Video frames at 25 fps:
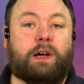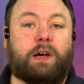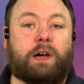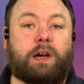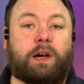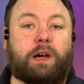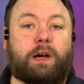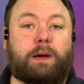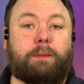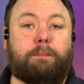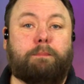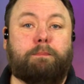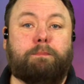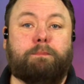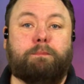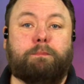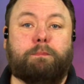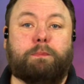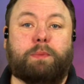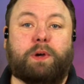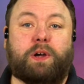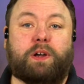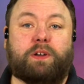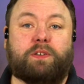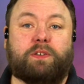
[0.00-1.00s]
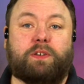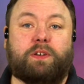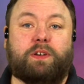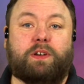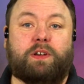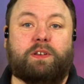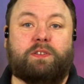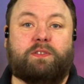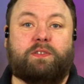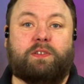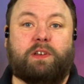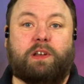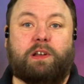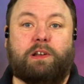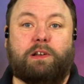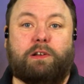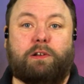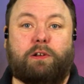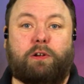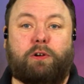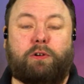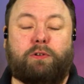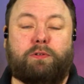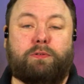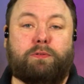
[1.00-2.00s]
But it's a
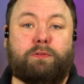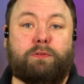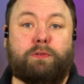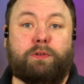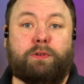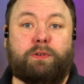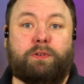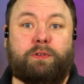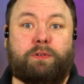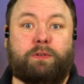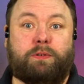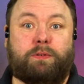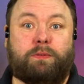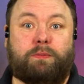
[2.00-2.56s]
long